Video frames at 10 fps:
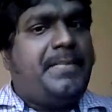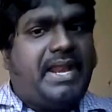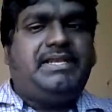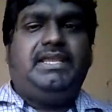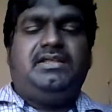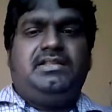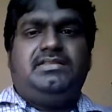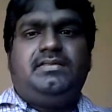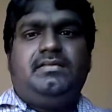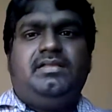
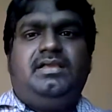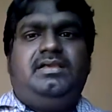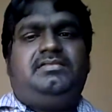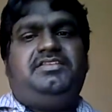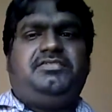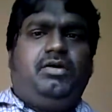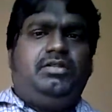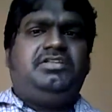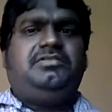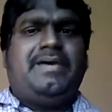practicals, there's
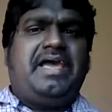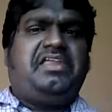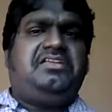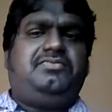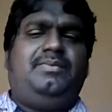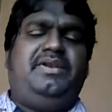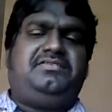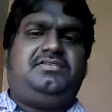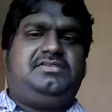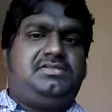all these barriers will be
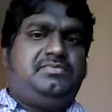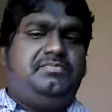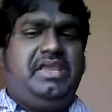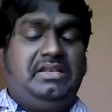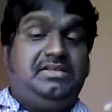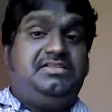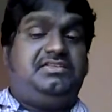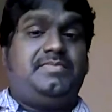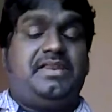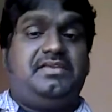discussed, mainly
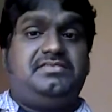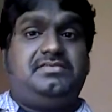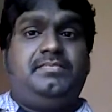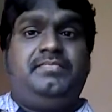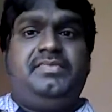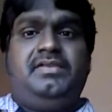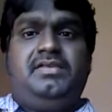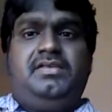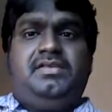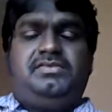these barriers.
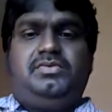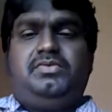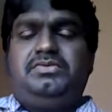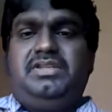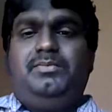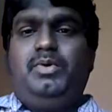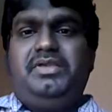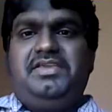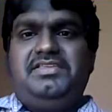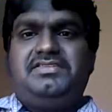So the
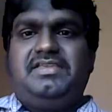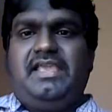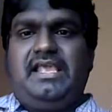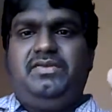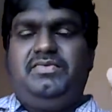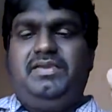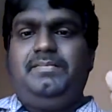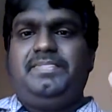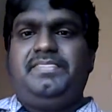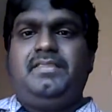mnemonic is
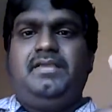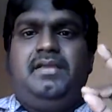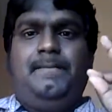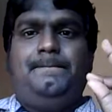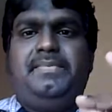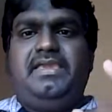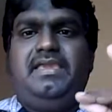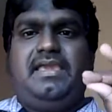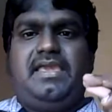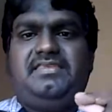LV
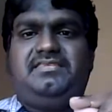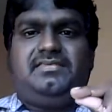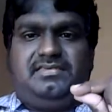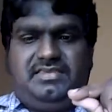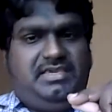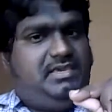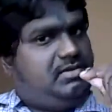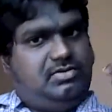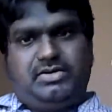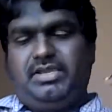
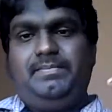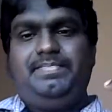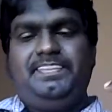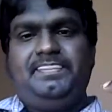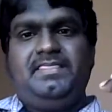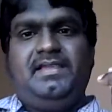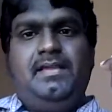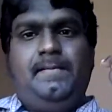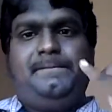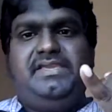BSC, okay,
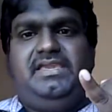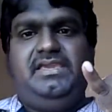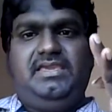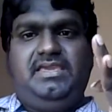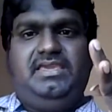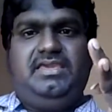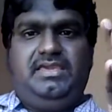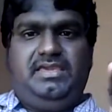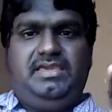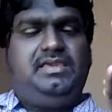
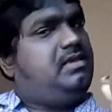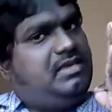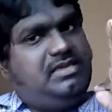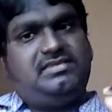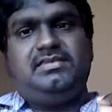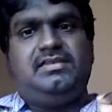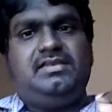PEES